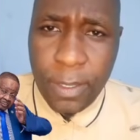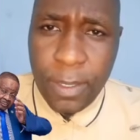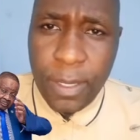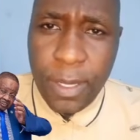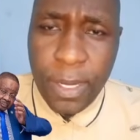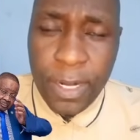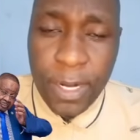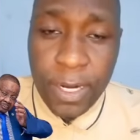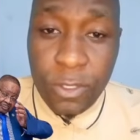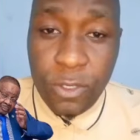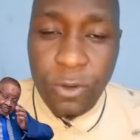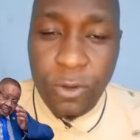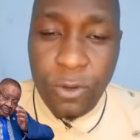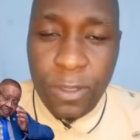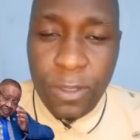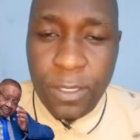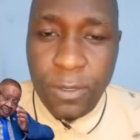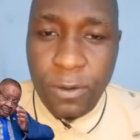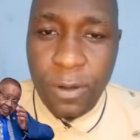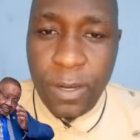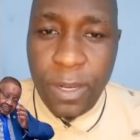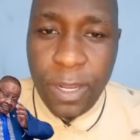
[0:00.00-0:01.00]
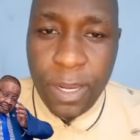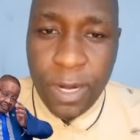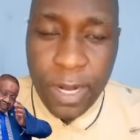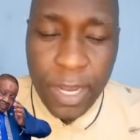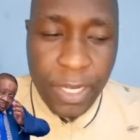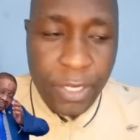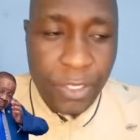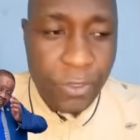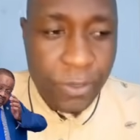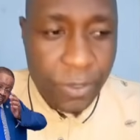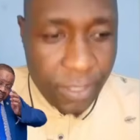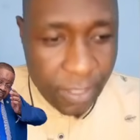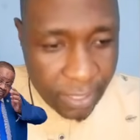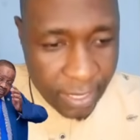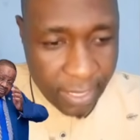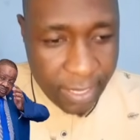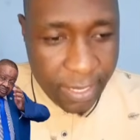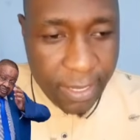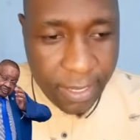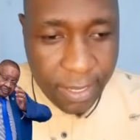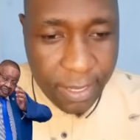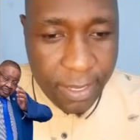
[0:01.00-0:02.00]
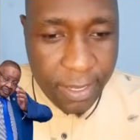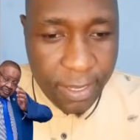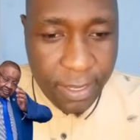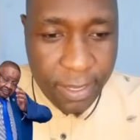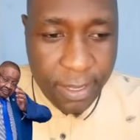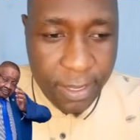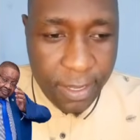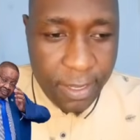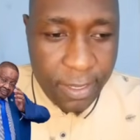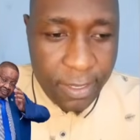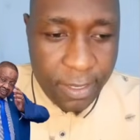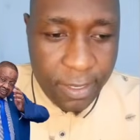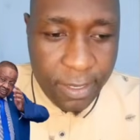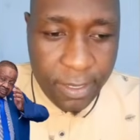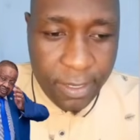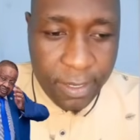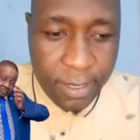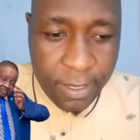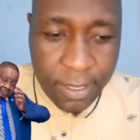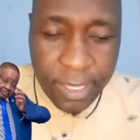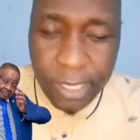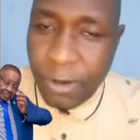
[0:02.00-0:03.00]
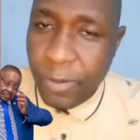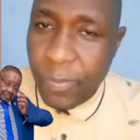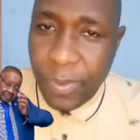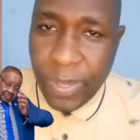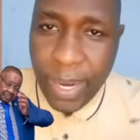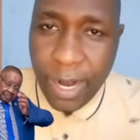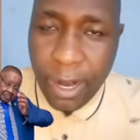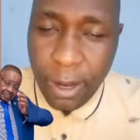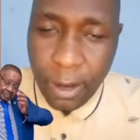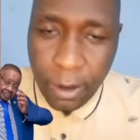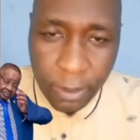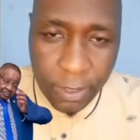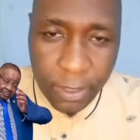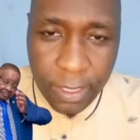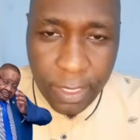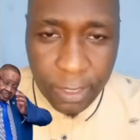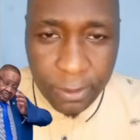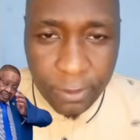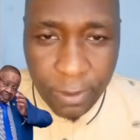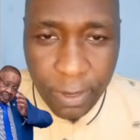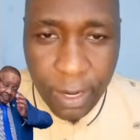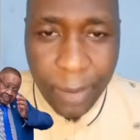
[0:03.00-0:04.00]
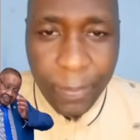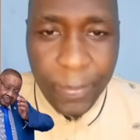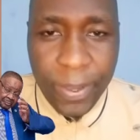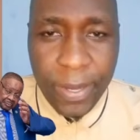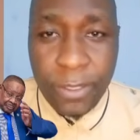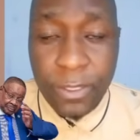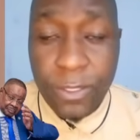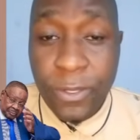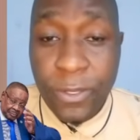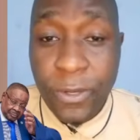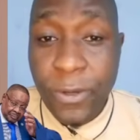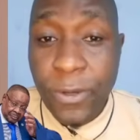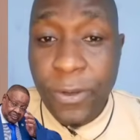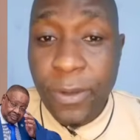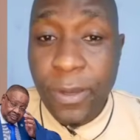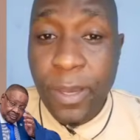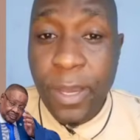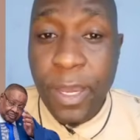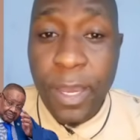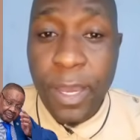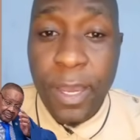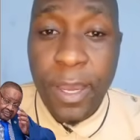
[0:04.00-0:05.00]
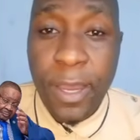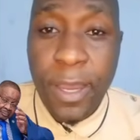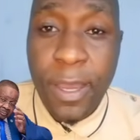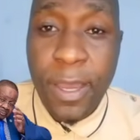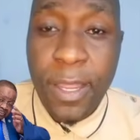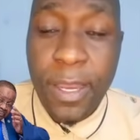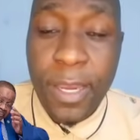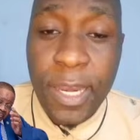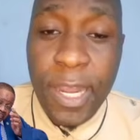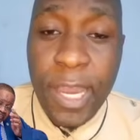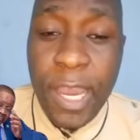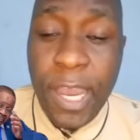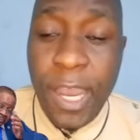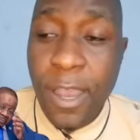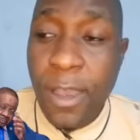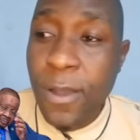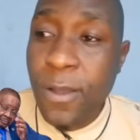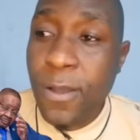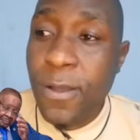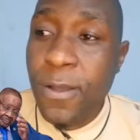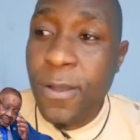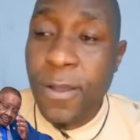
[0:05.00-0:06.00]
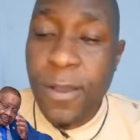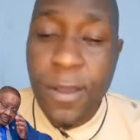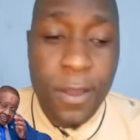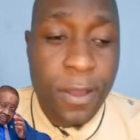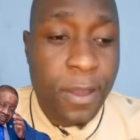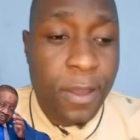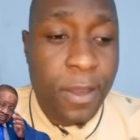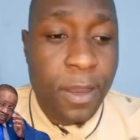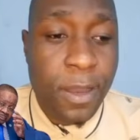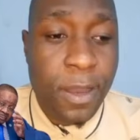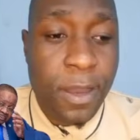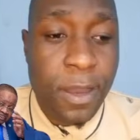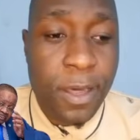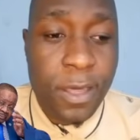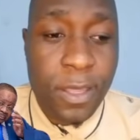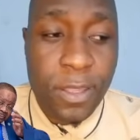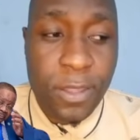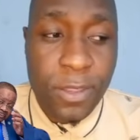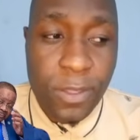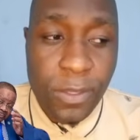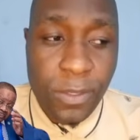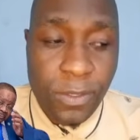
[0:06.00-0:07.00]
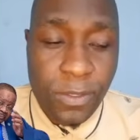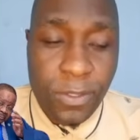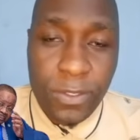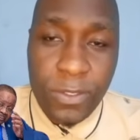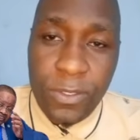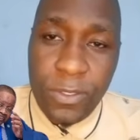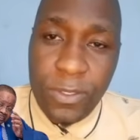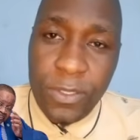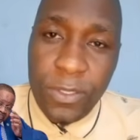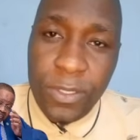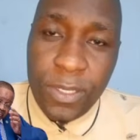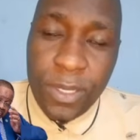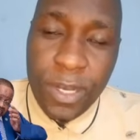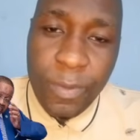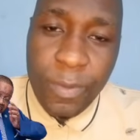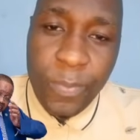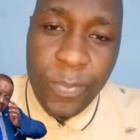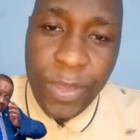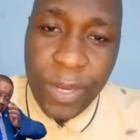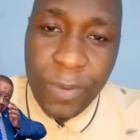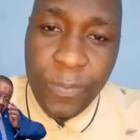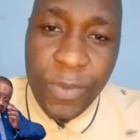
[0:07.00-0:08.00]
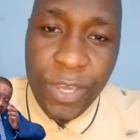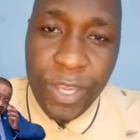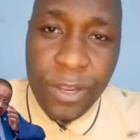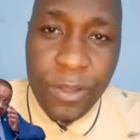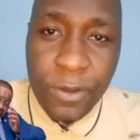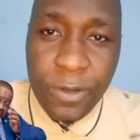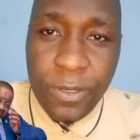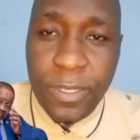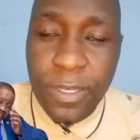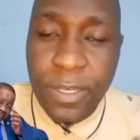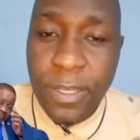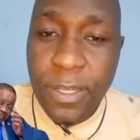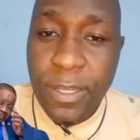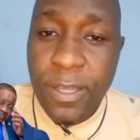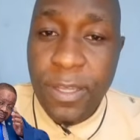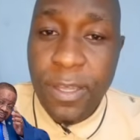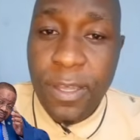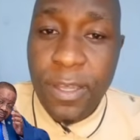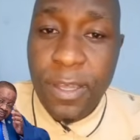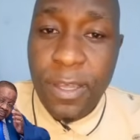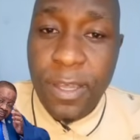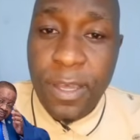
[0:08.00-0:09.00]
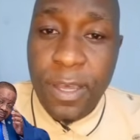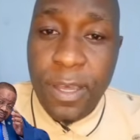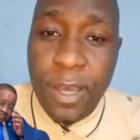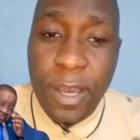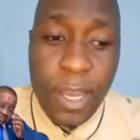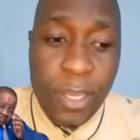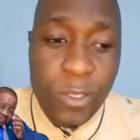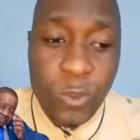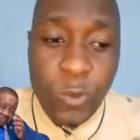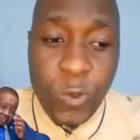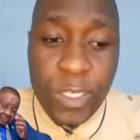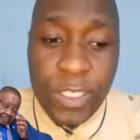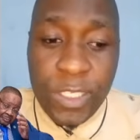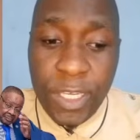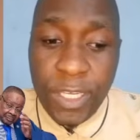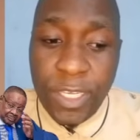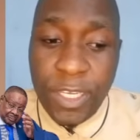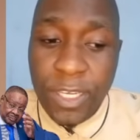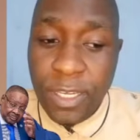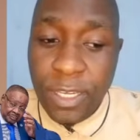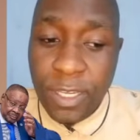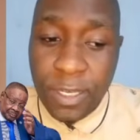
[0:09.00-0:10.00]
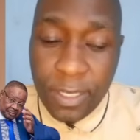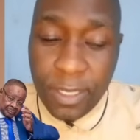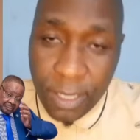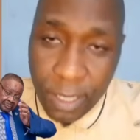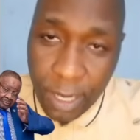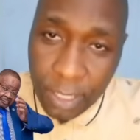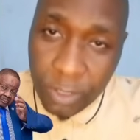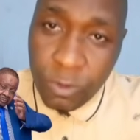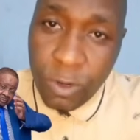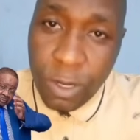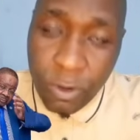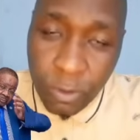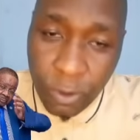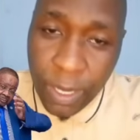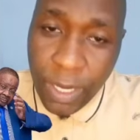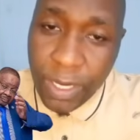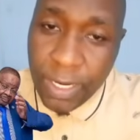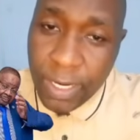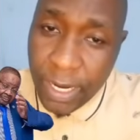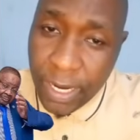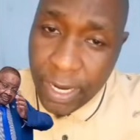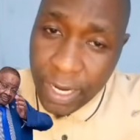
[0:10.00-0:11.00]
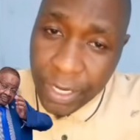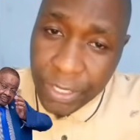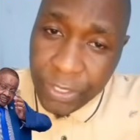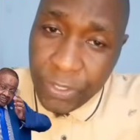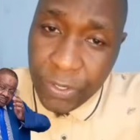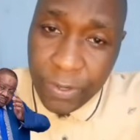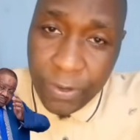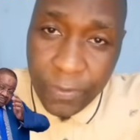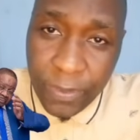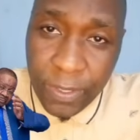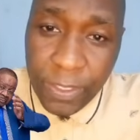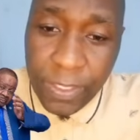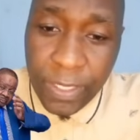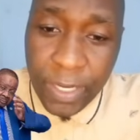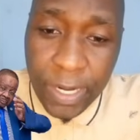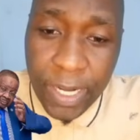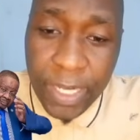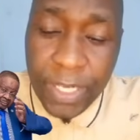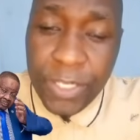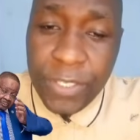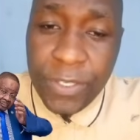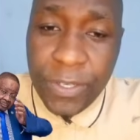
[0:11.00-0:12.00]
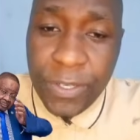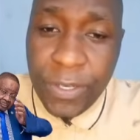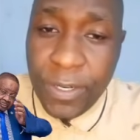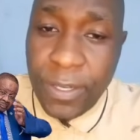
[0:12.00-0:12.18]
And I told that on election day, there will be a lot that will happen. So now, in this campaign period, as we're going direction of this election,